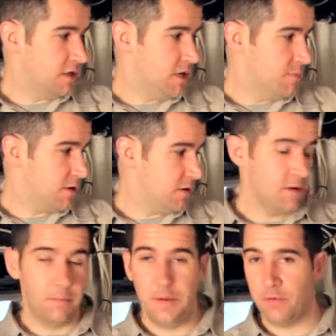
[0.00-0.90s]
keeping
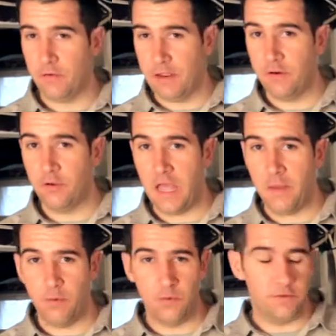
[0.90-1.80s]
people around you
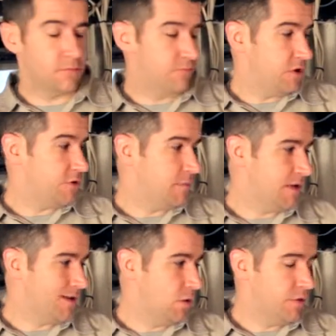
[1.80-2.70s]
happy with some fresh
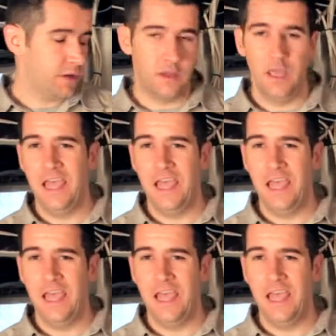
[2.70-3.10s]
smelling clothing.